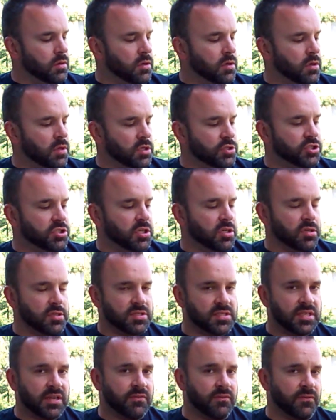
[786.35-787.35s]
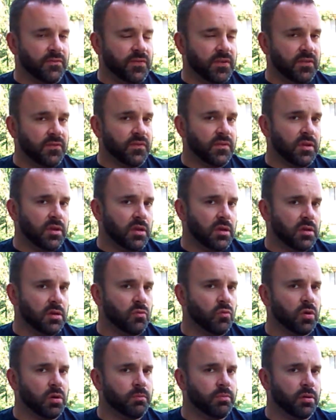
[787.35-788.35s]
Could I chug 750
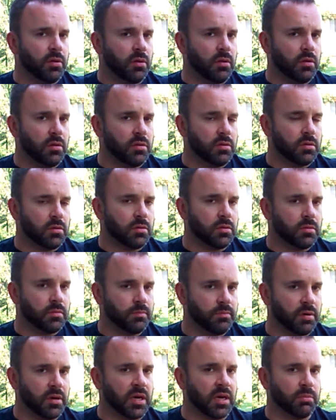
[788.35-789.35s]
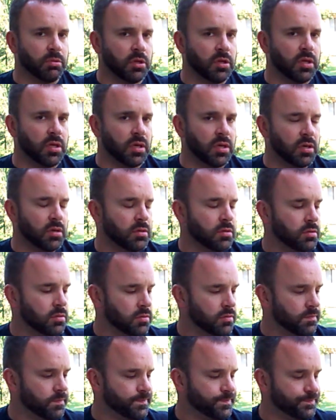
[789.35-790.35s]
in one pull? Probably, yeah.
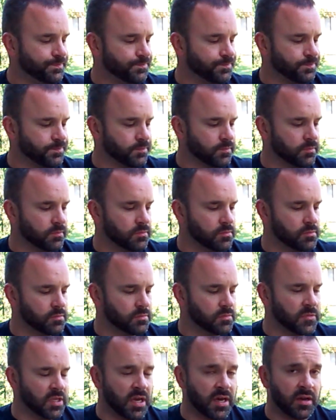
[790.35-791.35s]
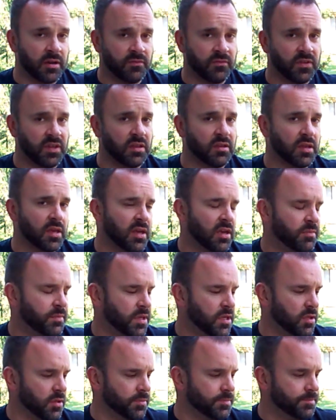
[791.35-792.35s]
Not of
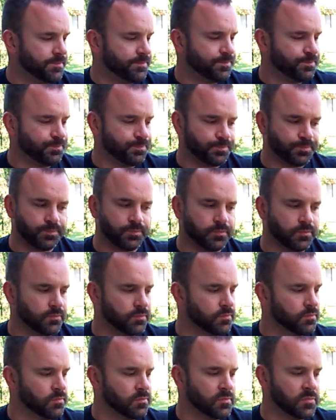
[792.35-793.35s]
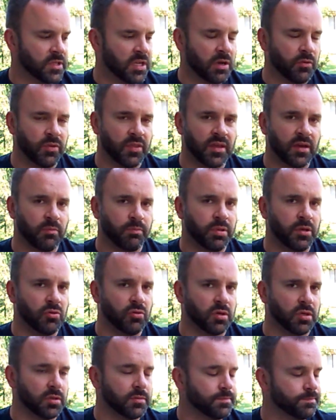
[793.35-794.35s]
DKML. Not without
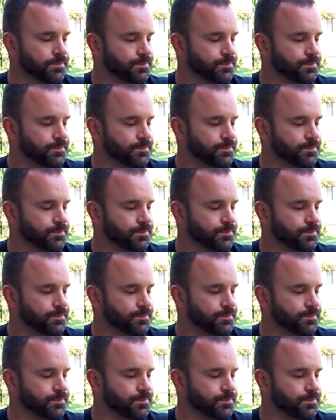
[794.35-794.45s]
puking.